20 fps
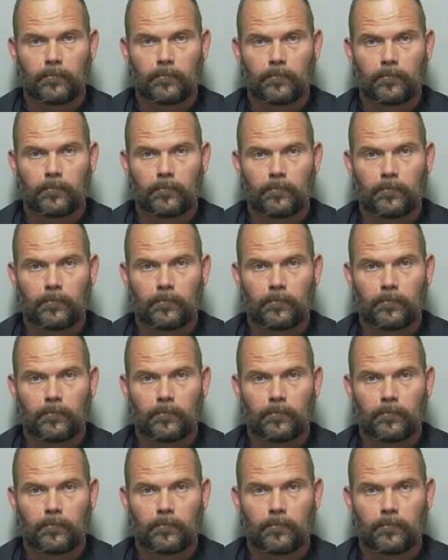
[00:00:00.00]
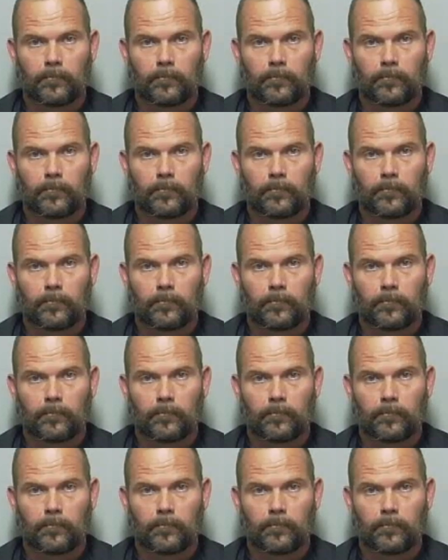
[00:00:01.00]

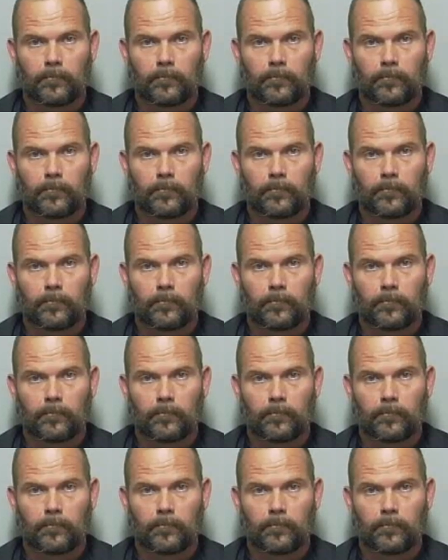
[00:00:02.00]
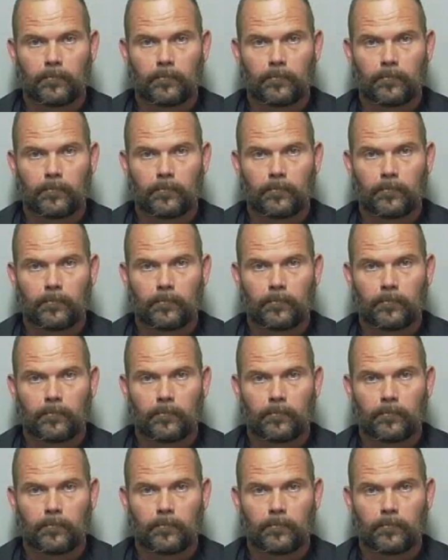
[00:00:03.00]

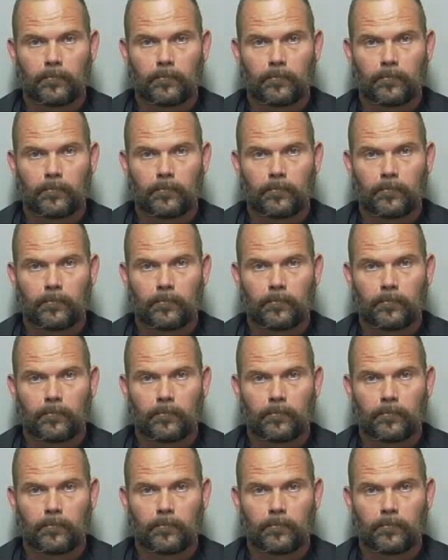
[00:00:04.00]
This is a still picture; no speech is visible.